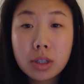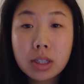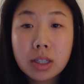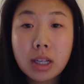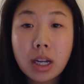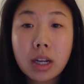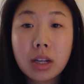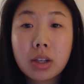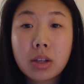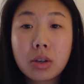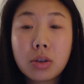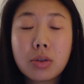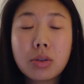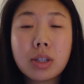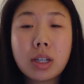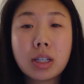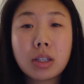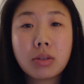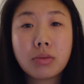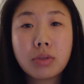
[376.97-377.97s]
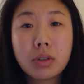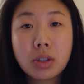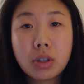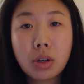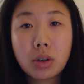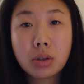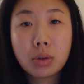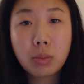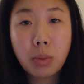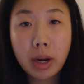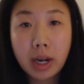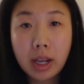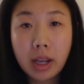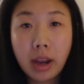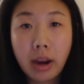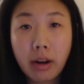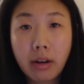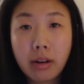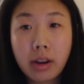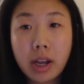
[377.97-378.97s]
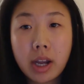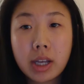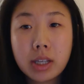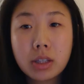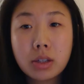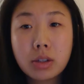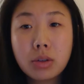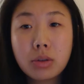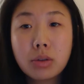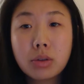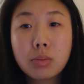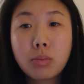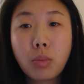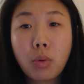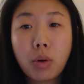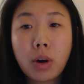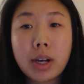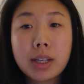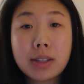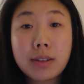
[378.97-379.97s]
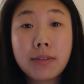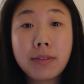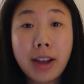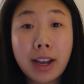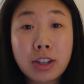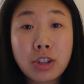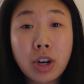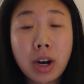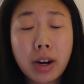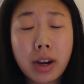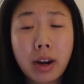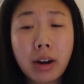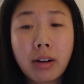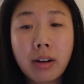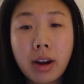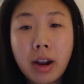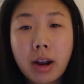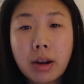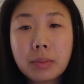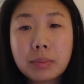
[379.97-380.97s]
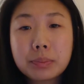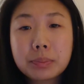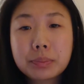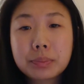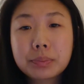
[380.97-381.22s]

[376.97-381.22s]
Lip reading: it's not used as a results waiting area, it's used more as a fast track area.